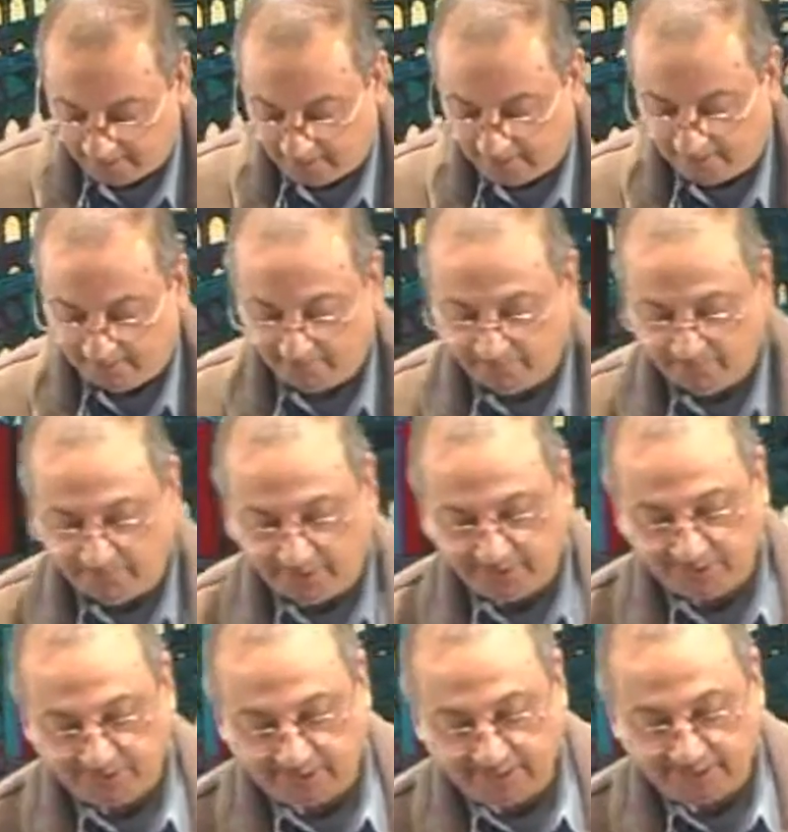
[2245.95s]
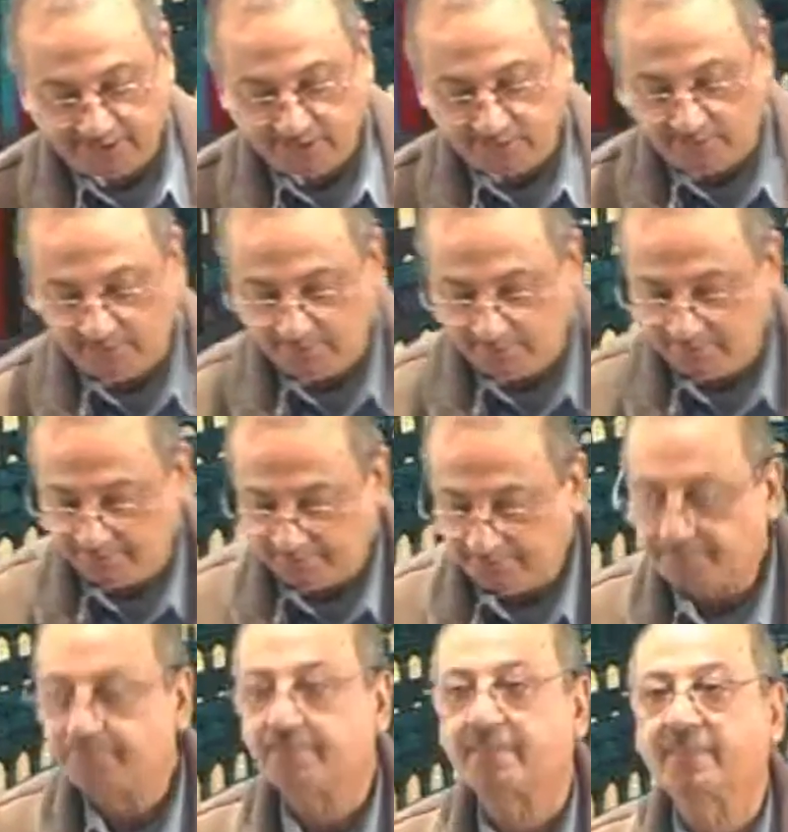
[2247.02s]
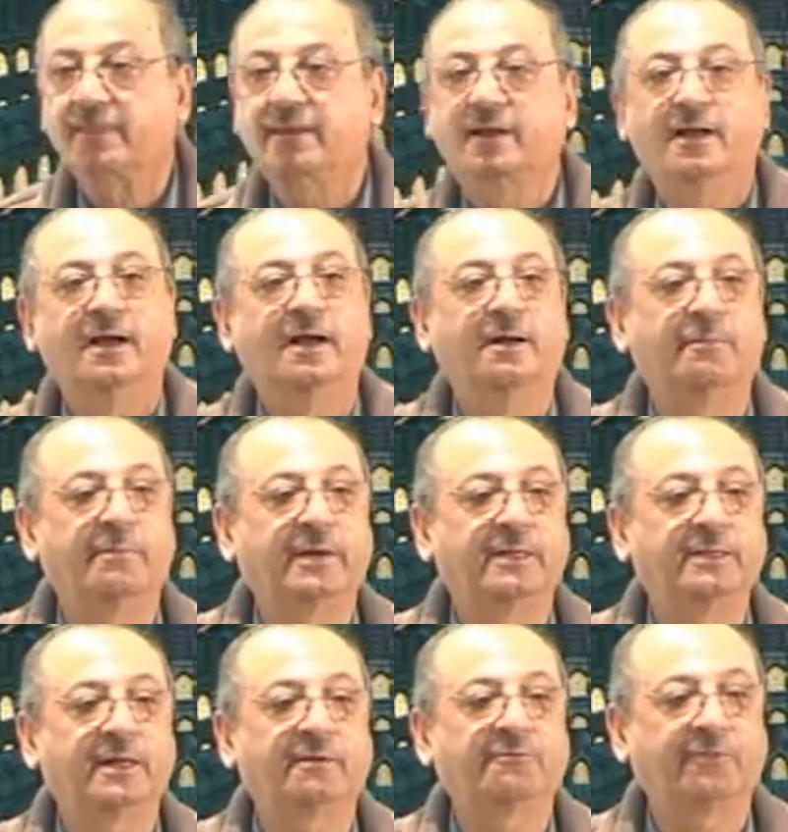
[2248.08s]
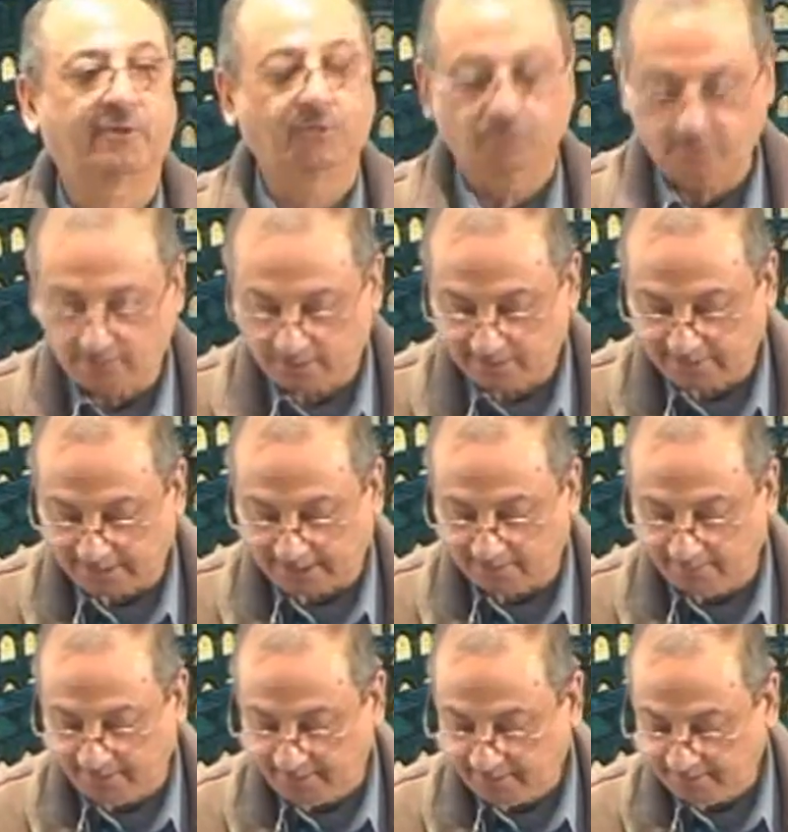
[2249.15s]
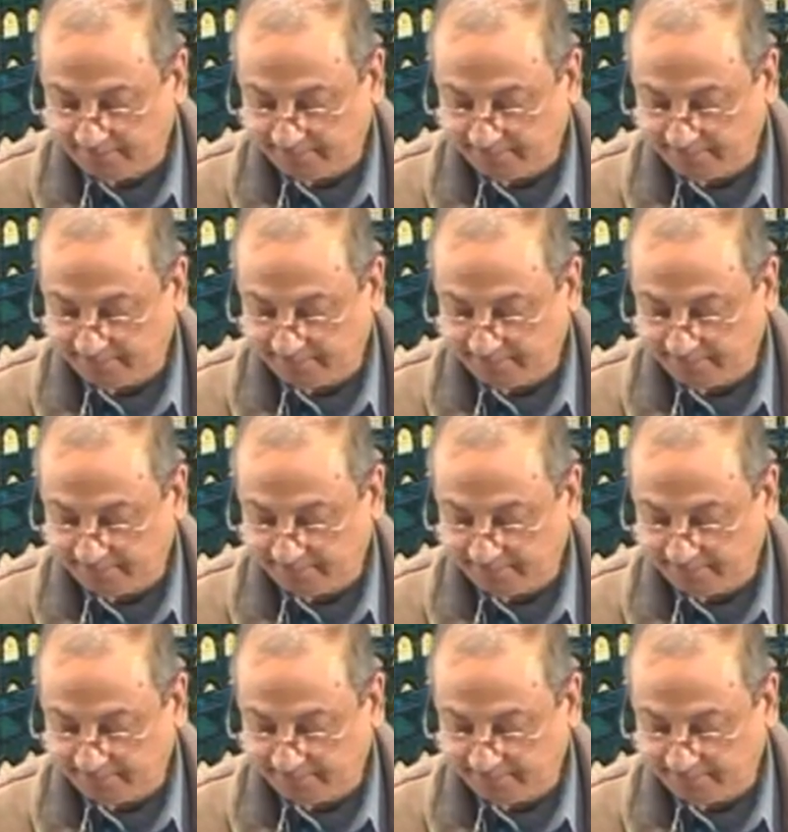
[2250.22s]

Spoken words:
What is the next one? Brother Farooq, tell me.